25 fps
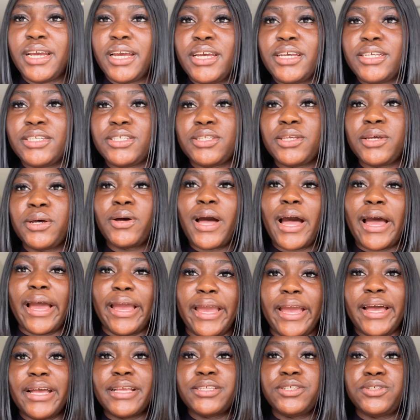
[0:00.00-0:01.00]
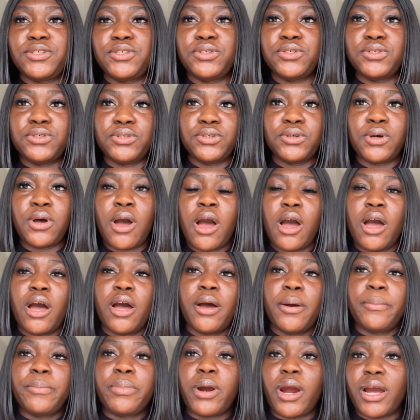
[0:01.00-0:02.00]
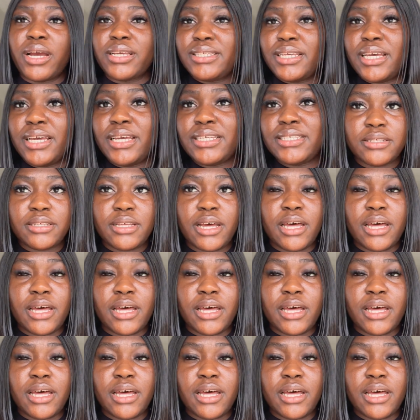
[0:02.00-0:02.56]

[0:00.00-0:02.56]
So I had to process